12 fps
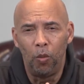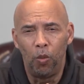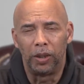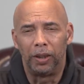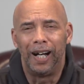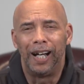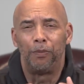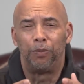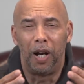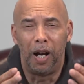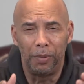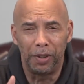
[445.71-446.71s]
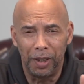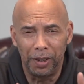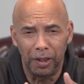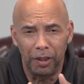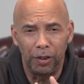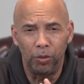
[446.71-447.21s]
what God
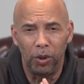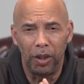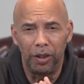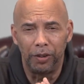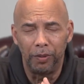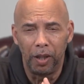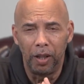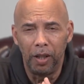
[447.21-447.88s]
promises in His Word